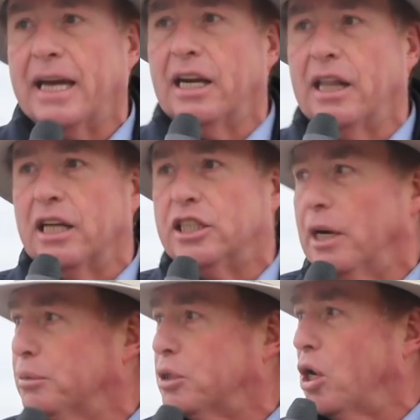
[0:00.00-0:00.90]
get into the
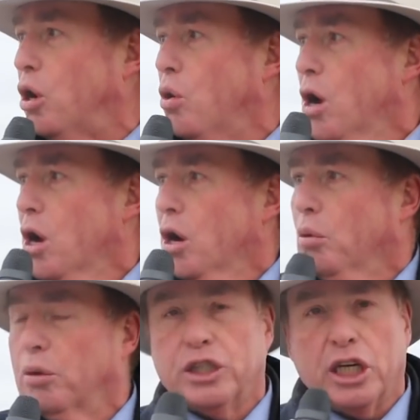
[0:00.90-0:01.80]
gym, so
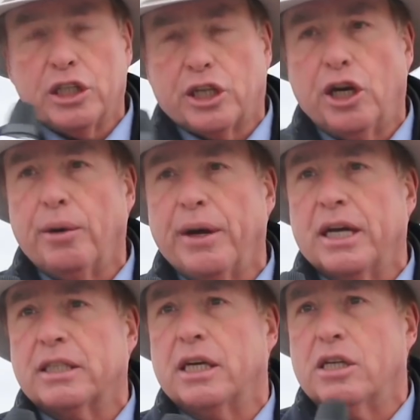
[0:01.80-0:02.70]
we're just
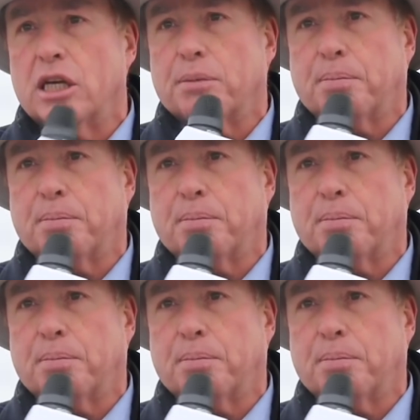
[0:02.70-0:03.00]
curious as this